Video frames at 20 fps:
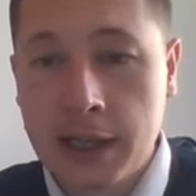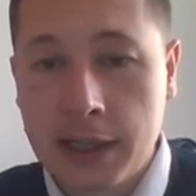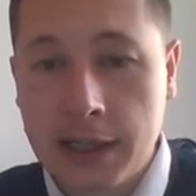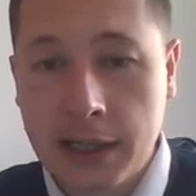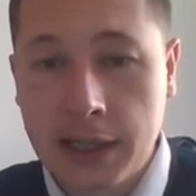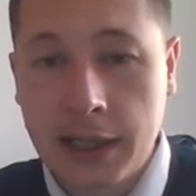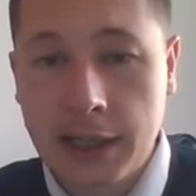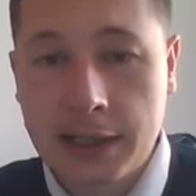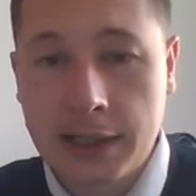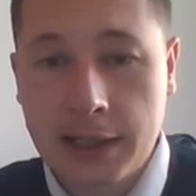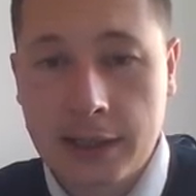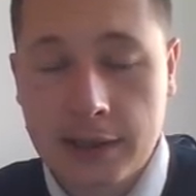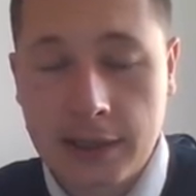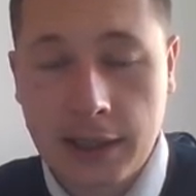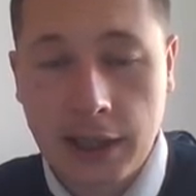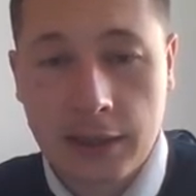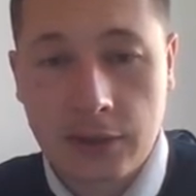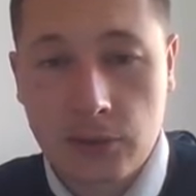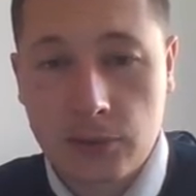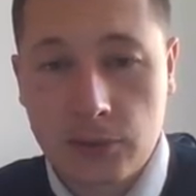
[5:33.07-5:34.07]
knight
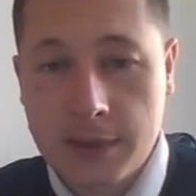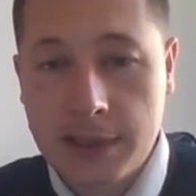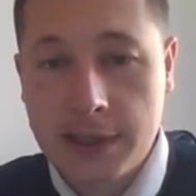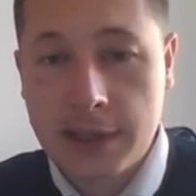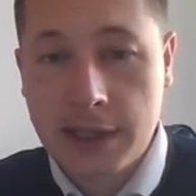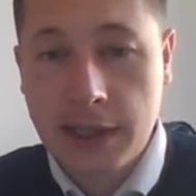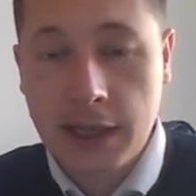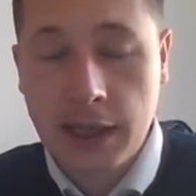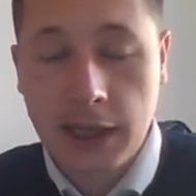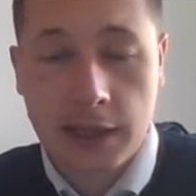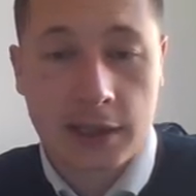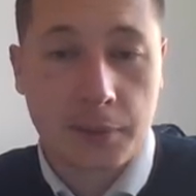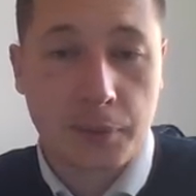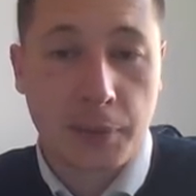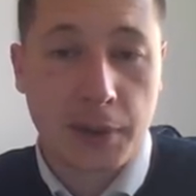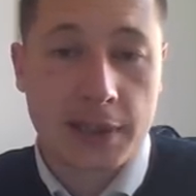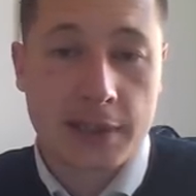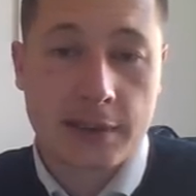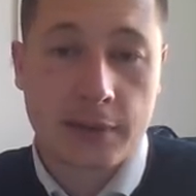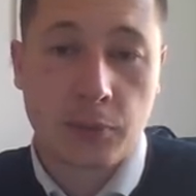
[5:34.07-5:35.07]
to c3, and the
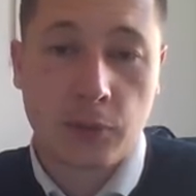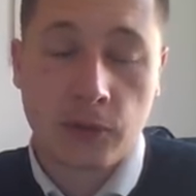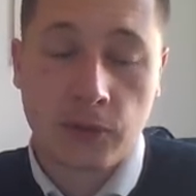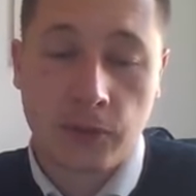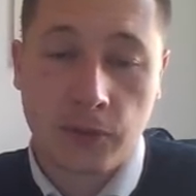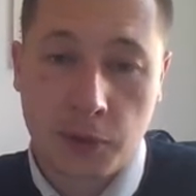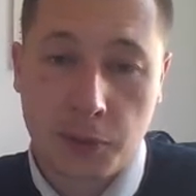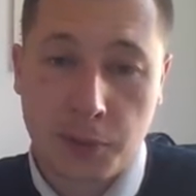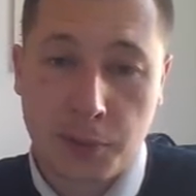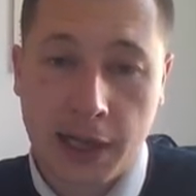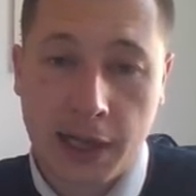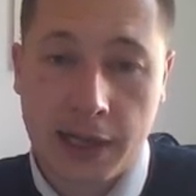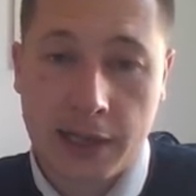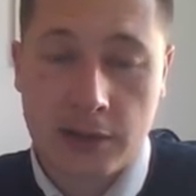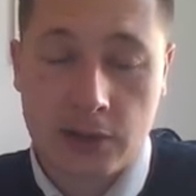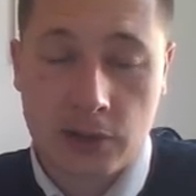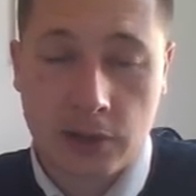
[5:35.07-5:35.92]
best move for black is